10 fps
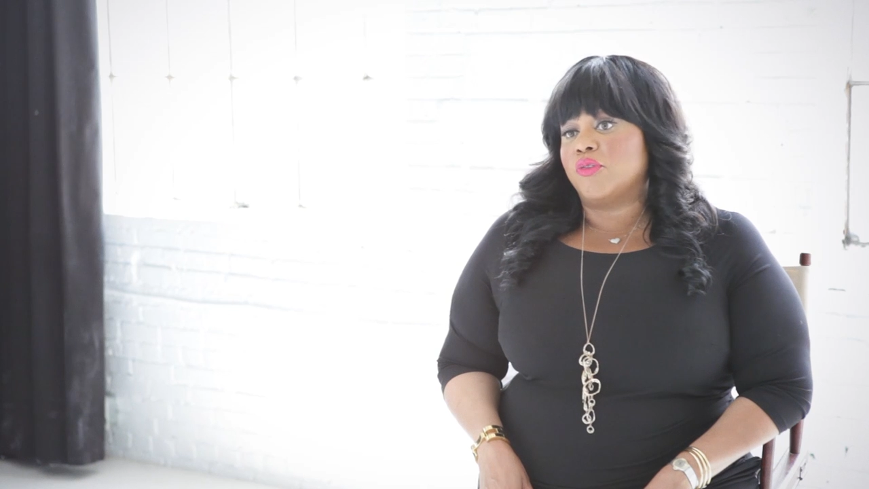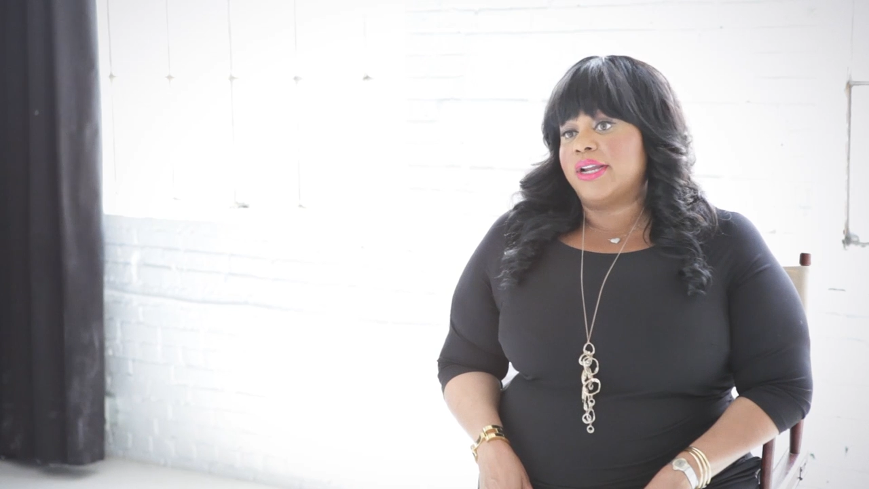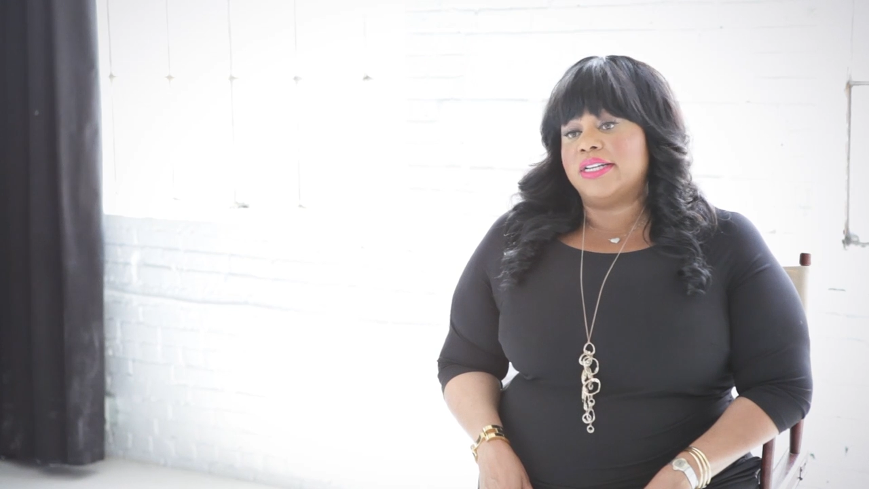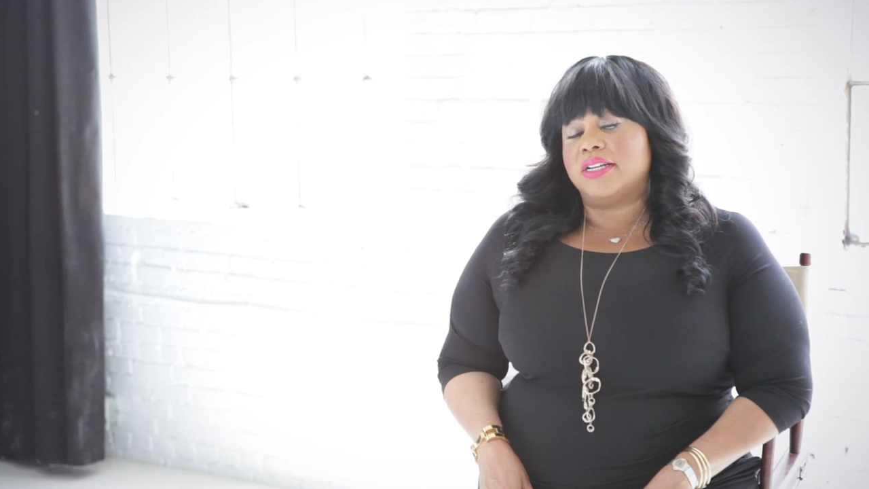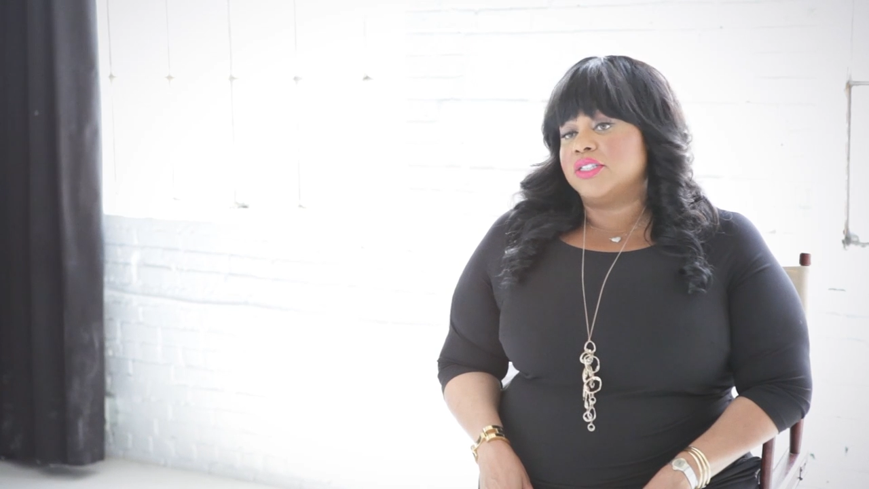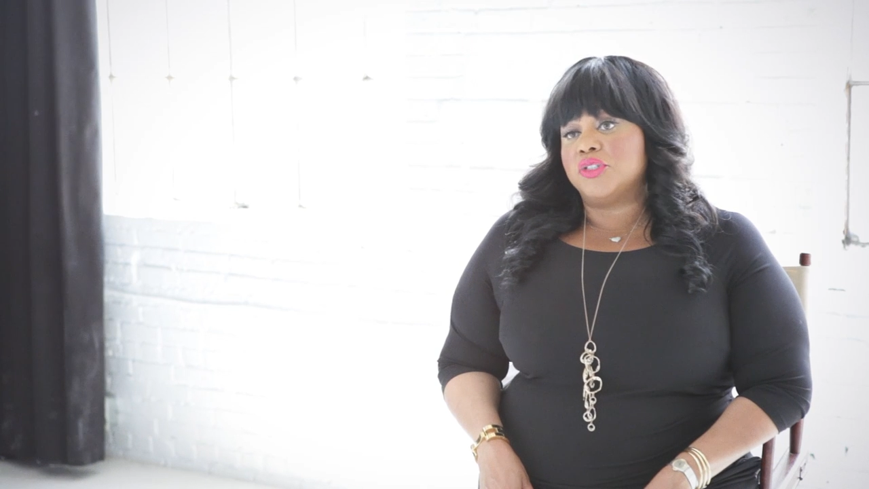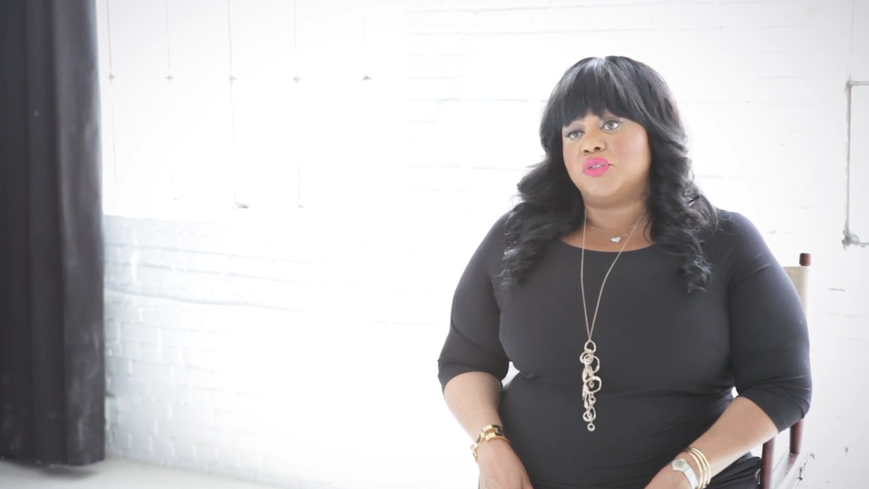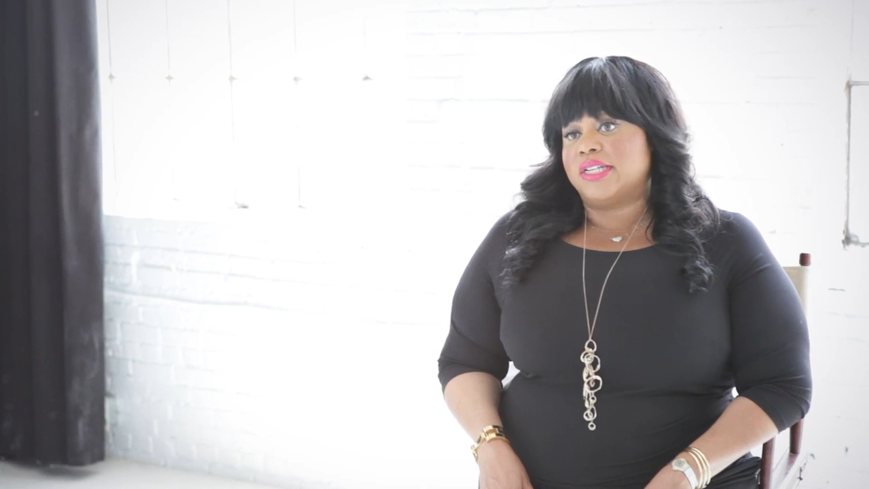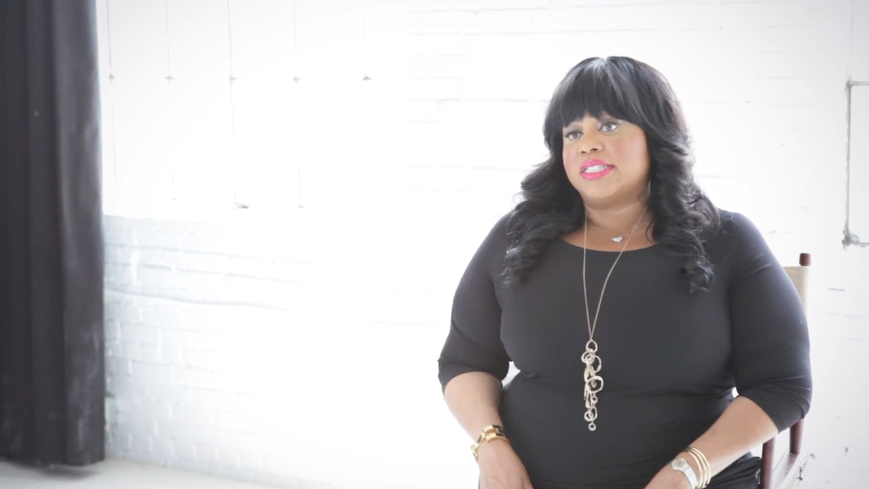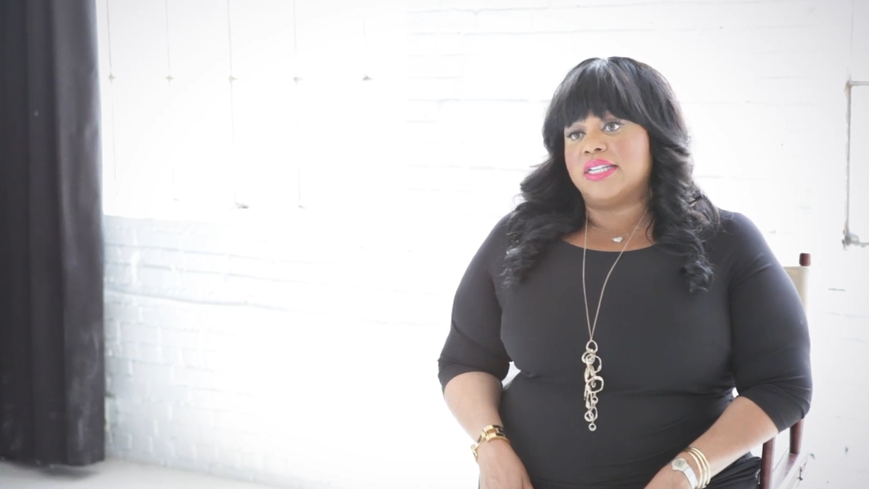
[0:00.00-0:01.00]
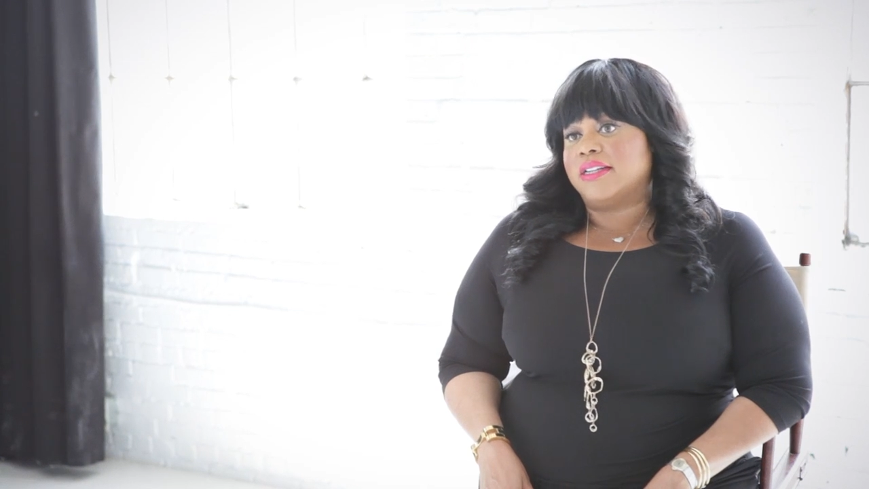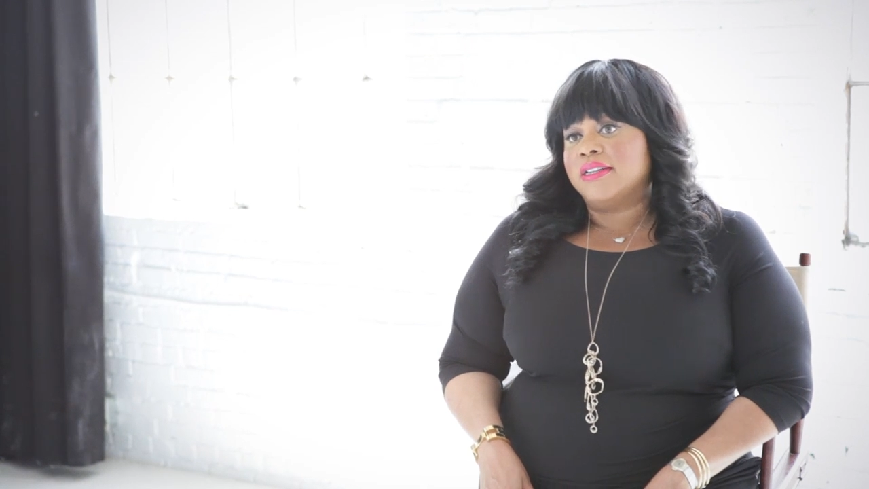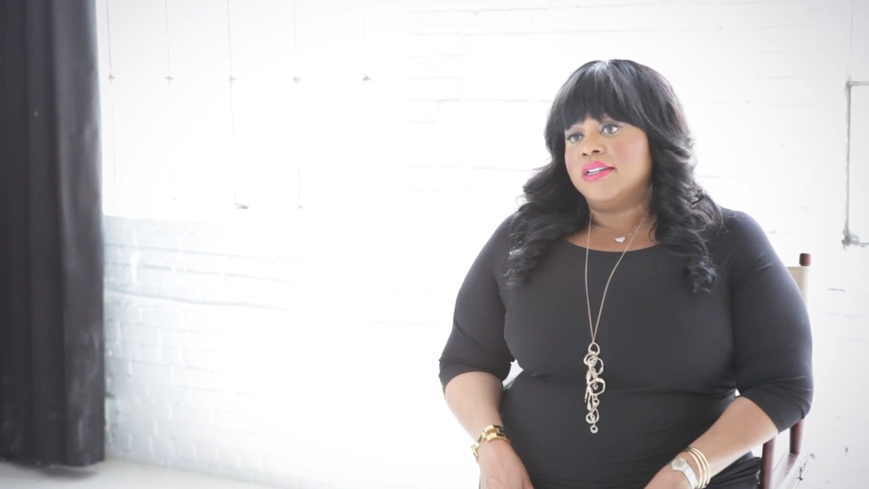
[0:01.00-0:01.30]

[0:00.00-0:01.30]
great underdressing.